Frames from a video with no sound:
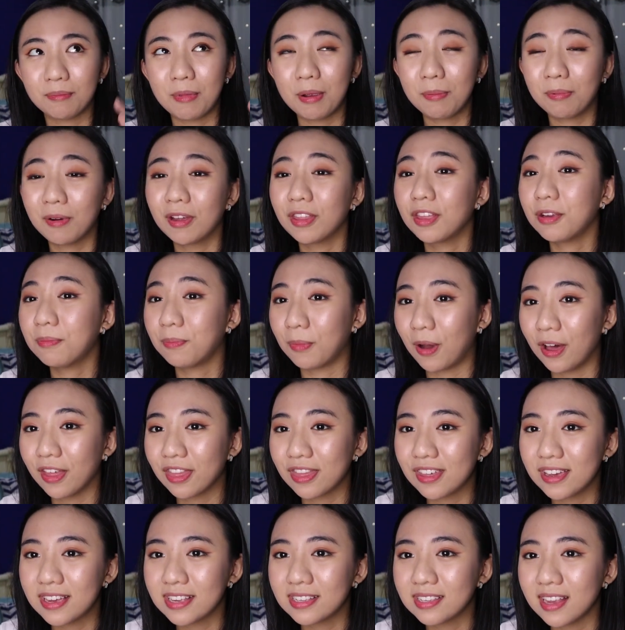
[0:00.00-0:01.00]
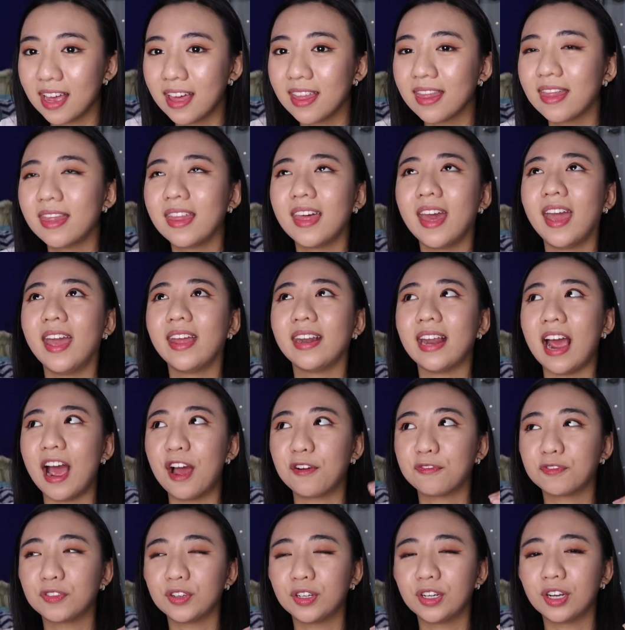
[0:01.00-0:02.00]
My brother bought this, and then
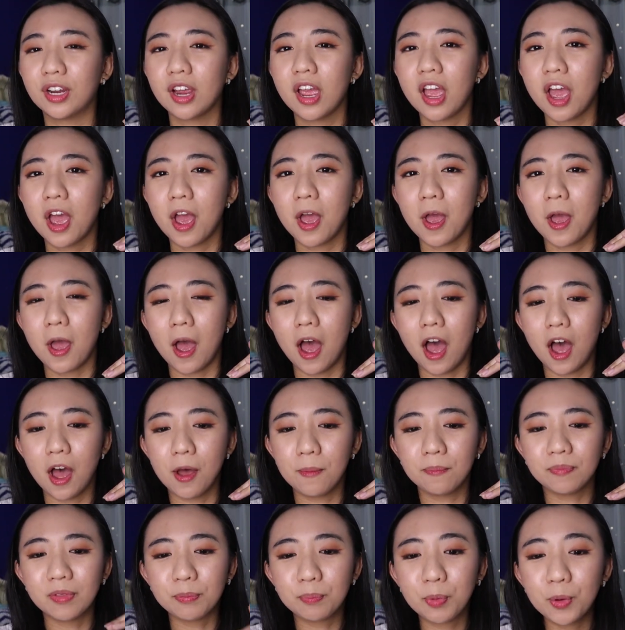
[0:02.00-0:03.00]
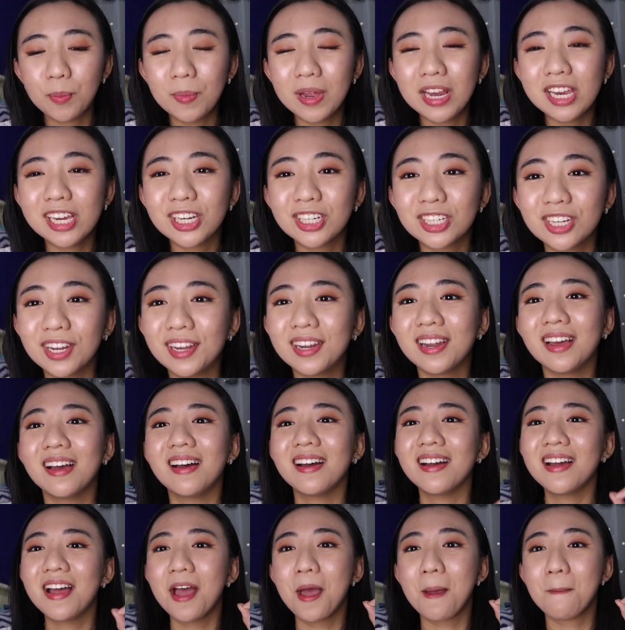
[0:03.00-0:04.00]
after bumili siya
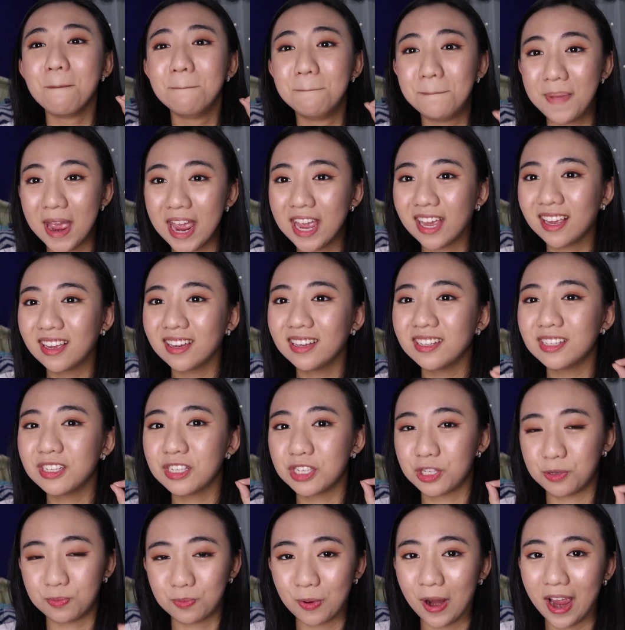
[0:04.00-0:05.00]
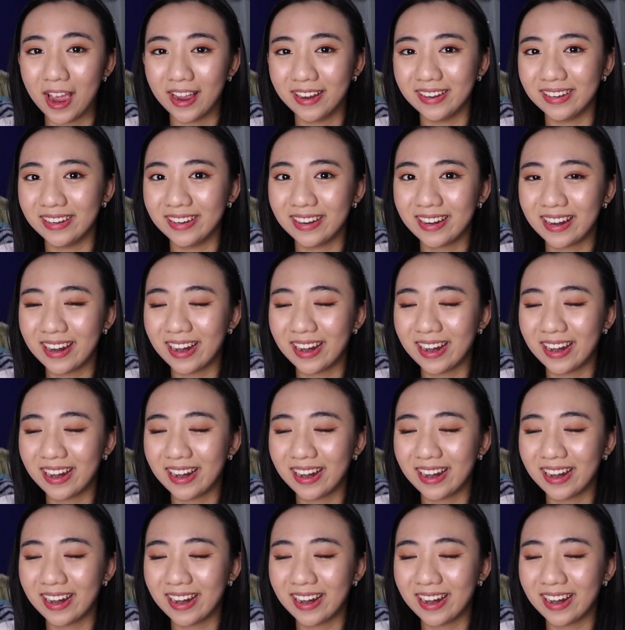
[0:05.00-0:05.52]
ng bacon spread.